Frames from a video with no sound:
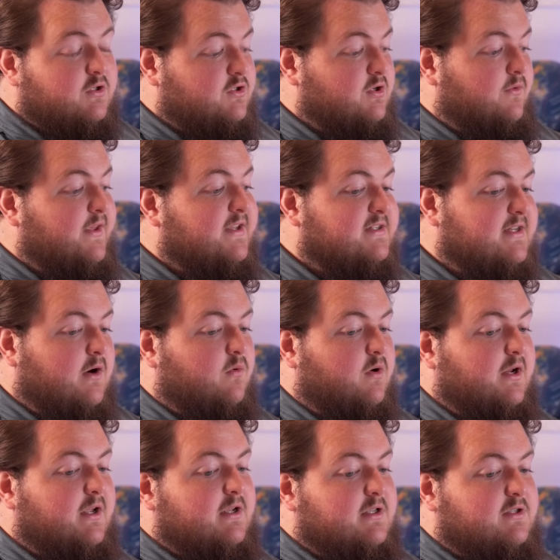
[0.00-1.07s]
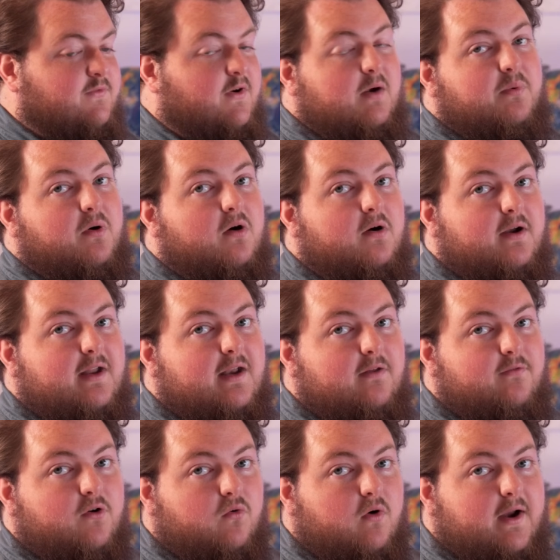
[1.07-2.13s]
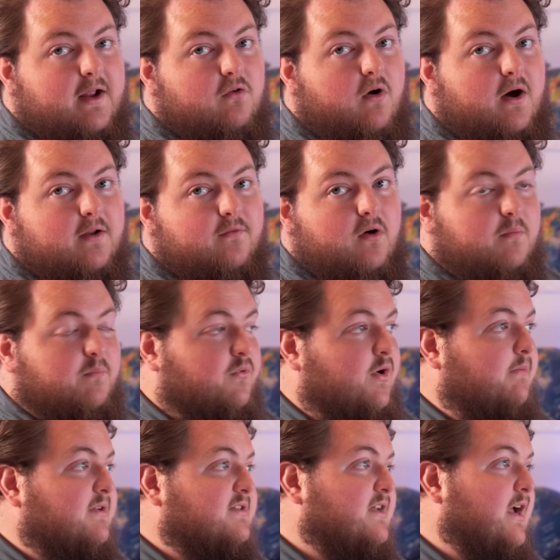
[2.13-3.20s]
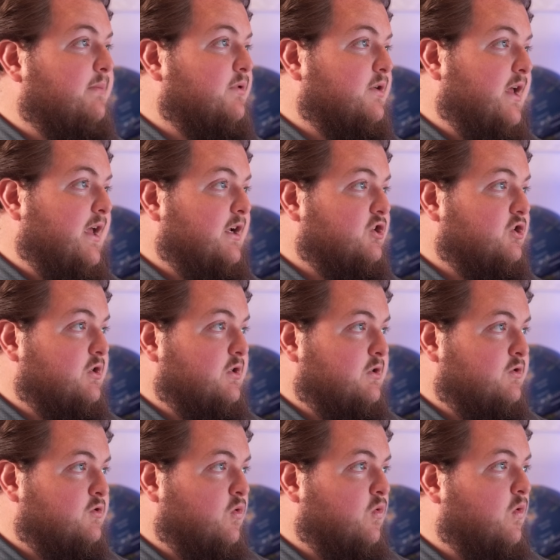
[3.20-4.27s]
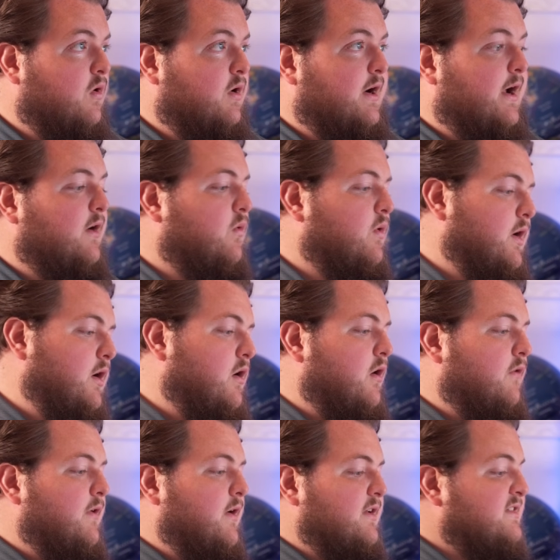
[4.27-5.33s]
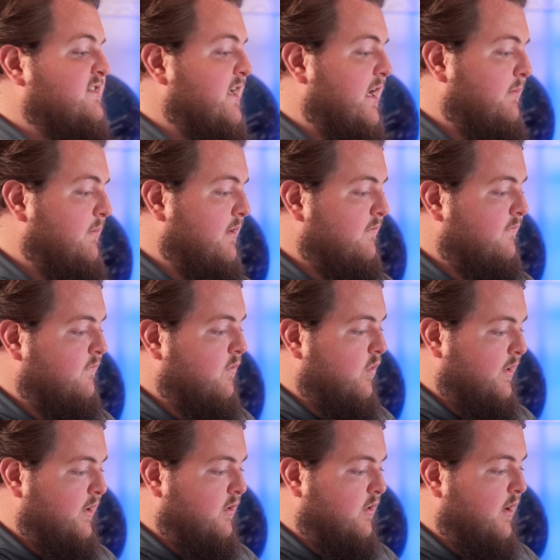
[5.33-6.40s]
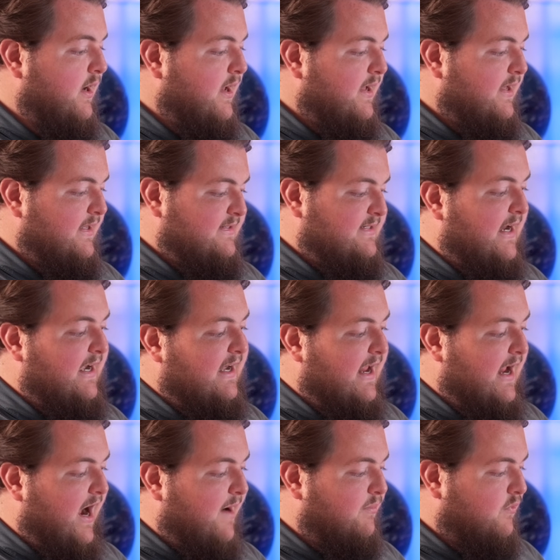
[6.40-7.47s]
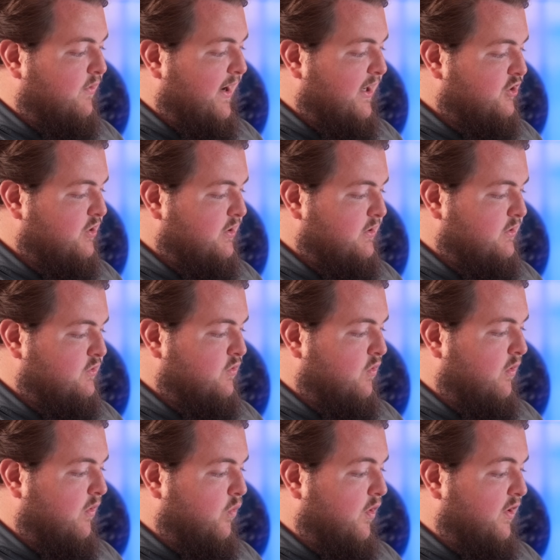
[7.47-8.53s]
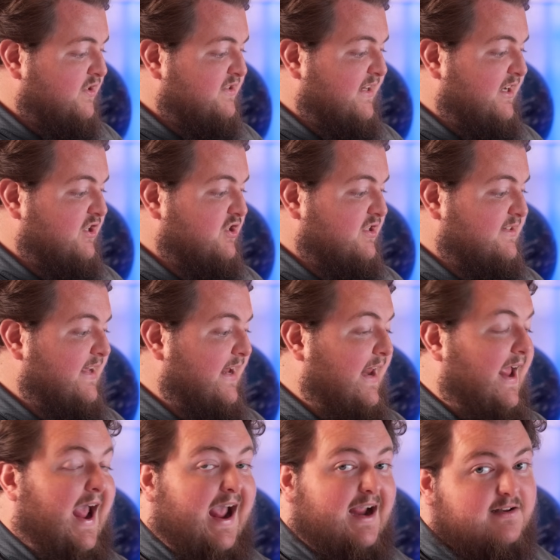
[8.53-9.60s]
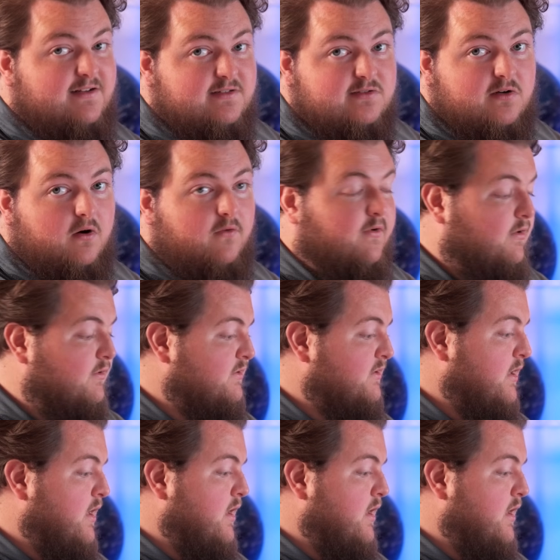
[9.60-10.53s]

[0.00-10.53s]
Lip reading: So this network is very pertinent if you're running a lot of on-premise applications or kind of want to carve out a segment for your day-to-day operations or workstations that act as servers.